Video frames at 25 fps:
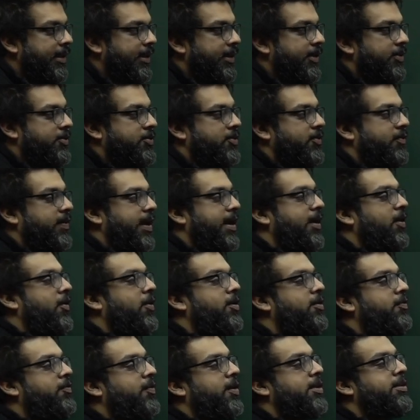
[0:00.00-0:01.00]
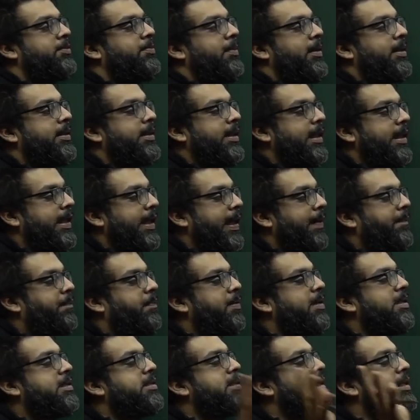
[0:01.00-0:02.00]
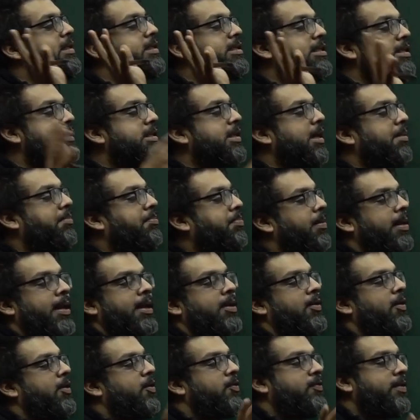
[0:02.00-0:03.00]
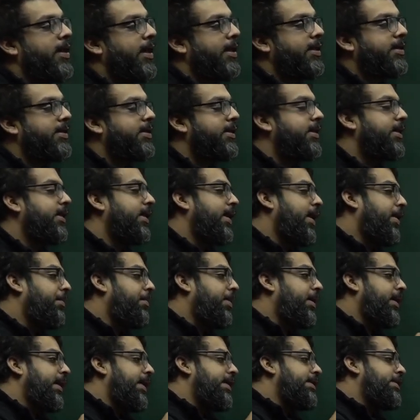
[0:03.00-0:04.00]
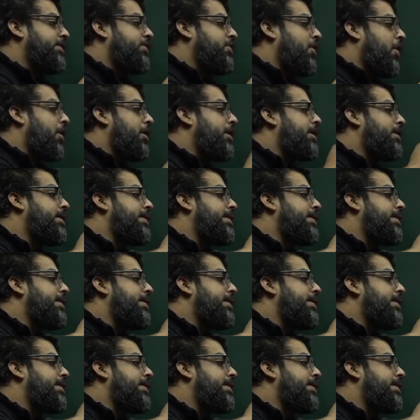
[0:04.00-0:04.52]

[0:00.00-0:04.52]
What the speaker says: So while all of us might think Apple is the richest company and all of that, but it is not